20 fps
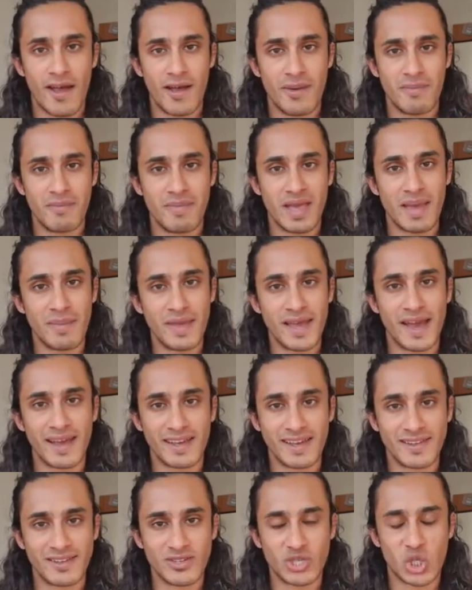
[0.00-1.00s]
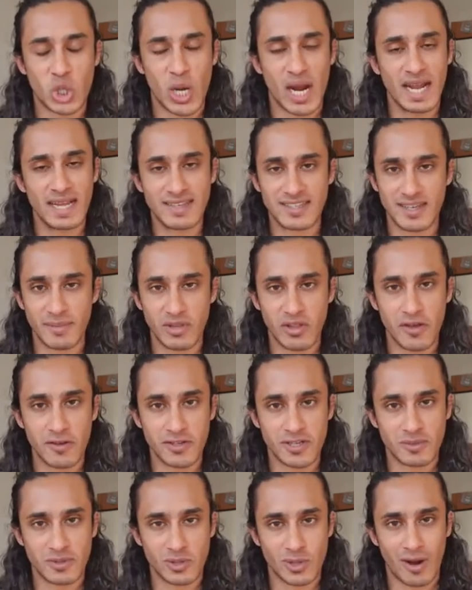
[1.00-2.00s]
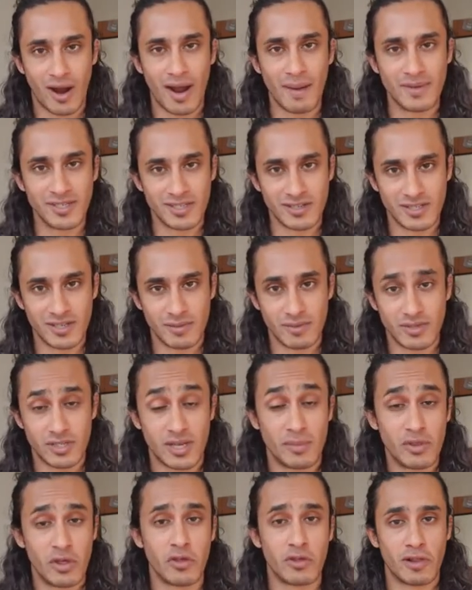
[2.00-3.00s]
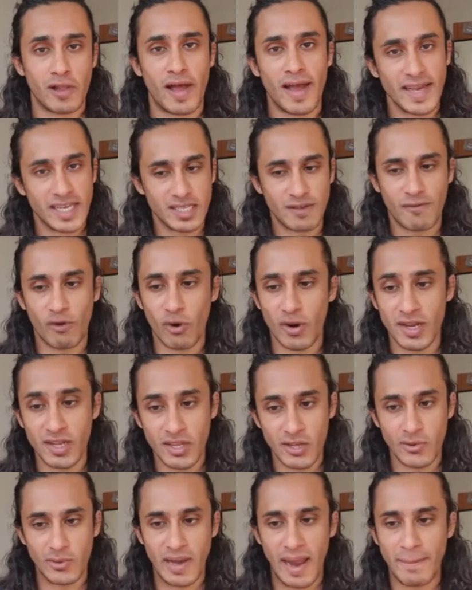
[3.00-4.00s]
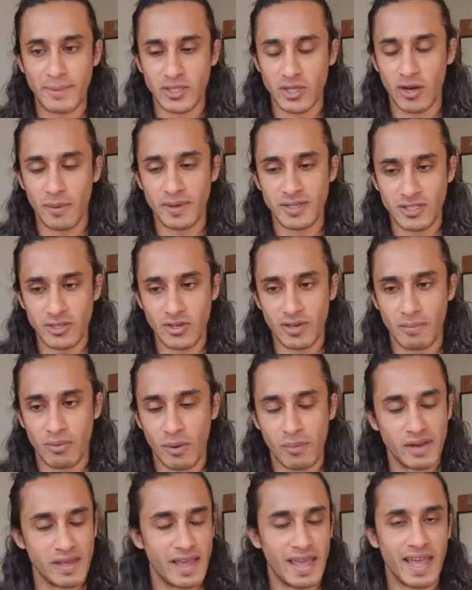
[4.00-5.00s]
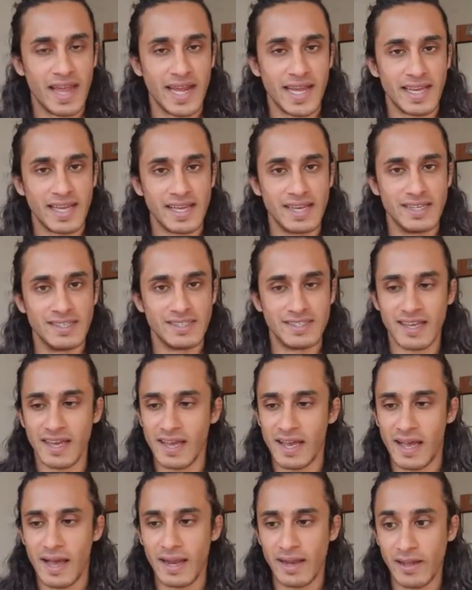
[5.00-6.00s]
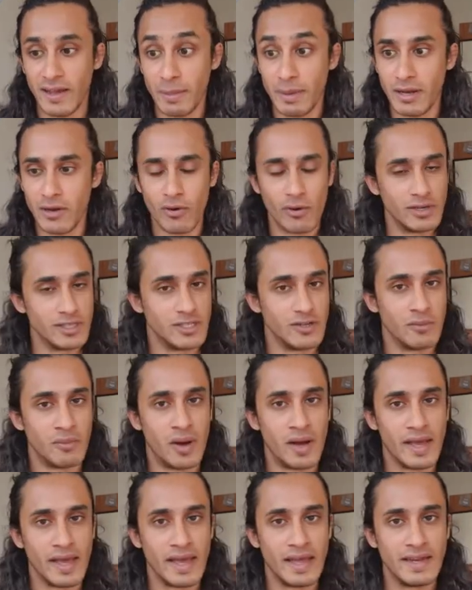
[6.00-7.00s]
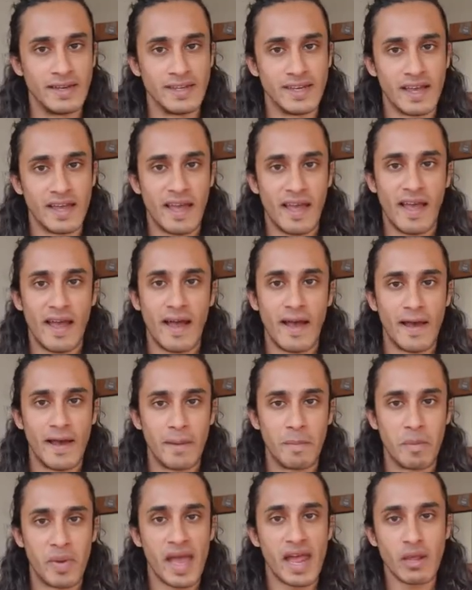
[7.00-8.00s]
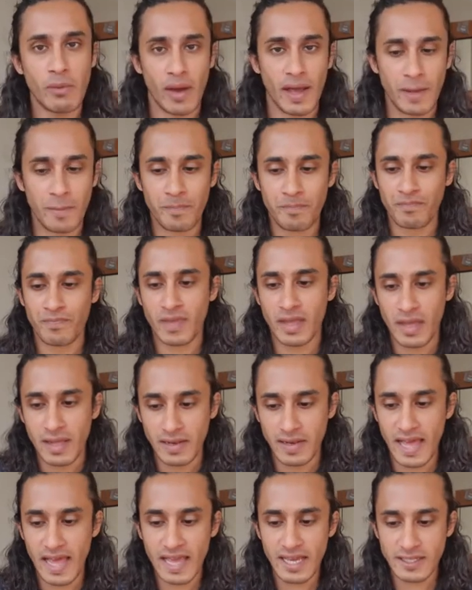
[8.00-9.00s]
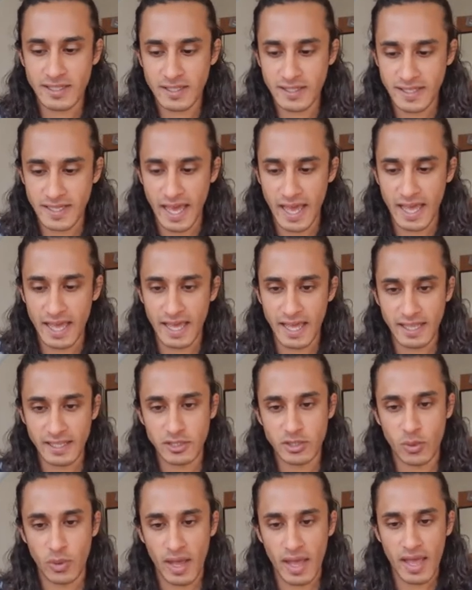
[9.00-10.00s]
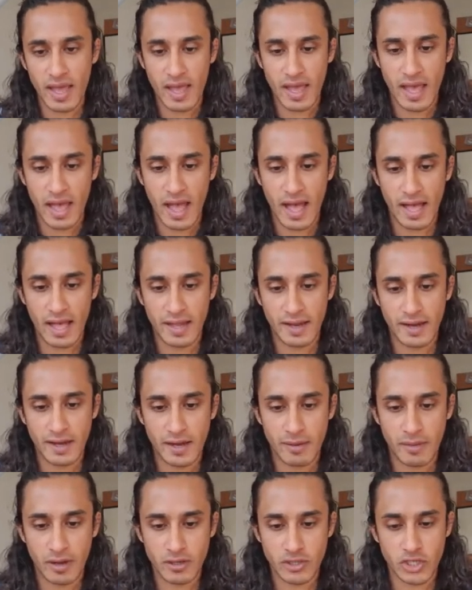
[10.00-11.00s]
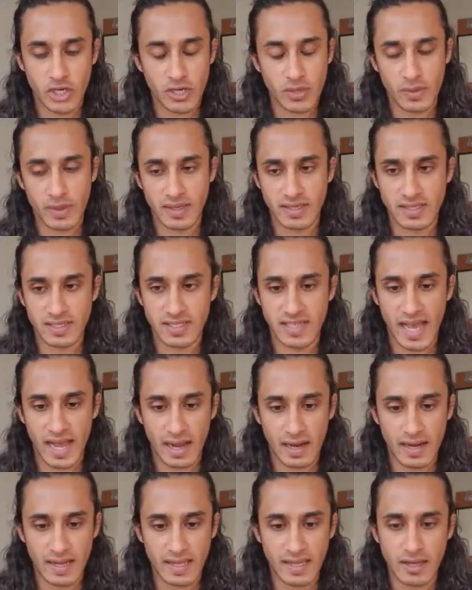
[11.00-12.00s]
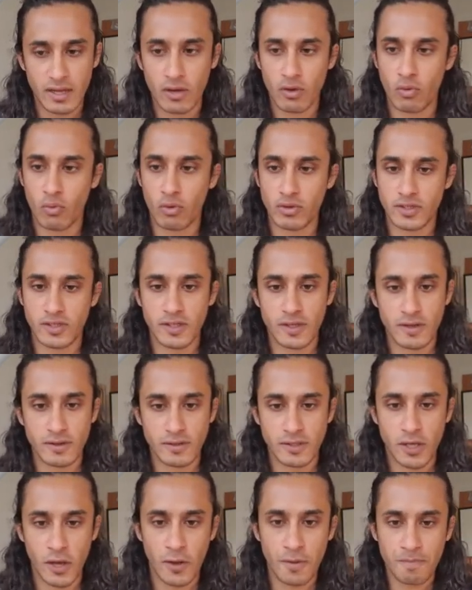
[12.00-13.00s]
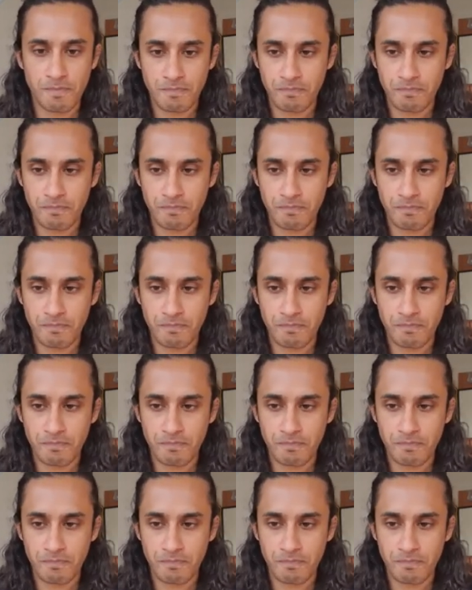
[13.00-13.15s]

Maybe I can trade some of those subscribers and some of those likes for a new laptop. As you can probably hear, it is a little bit noisy on my end. But anyway, let us get into it, and I'll show you exactly what to do. So